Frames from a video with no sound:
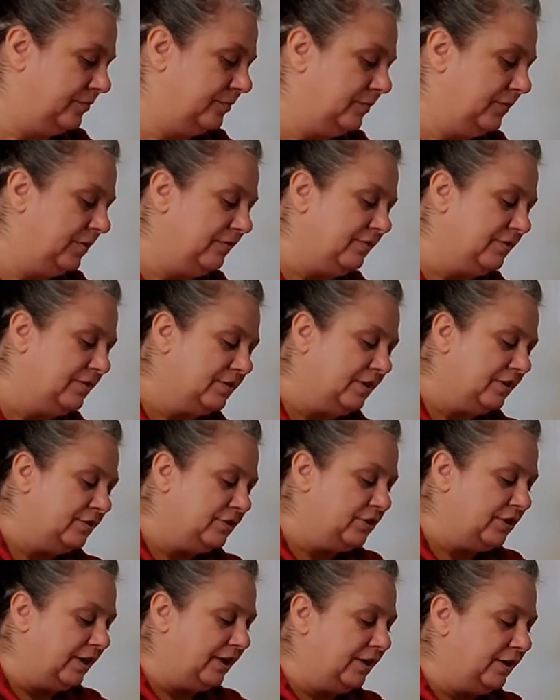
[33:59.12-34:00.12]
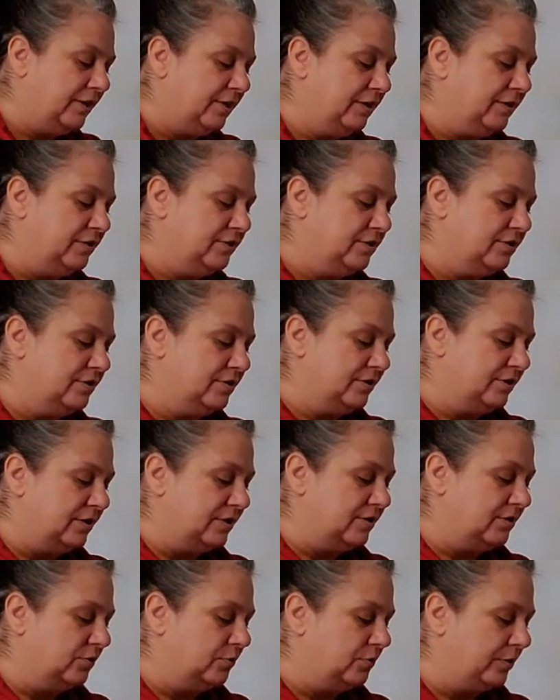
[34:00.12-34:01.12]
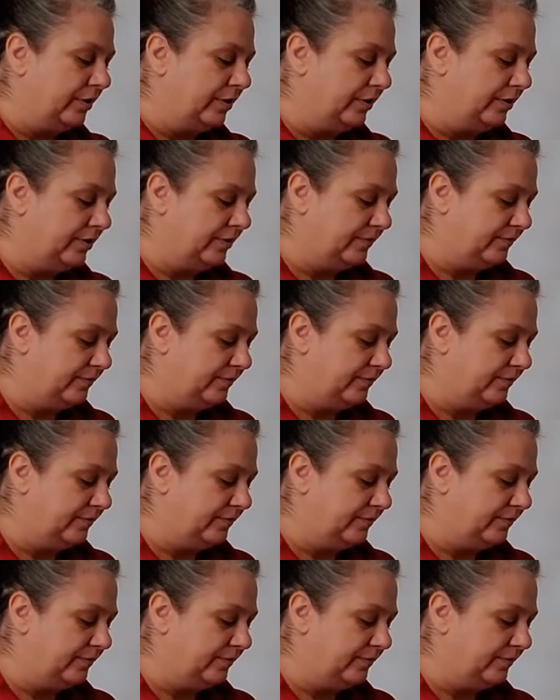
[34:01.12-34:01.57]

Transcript: if it's got jagged edges, that's okay.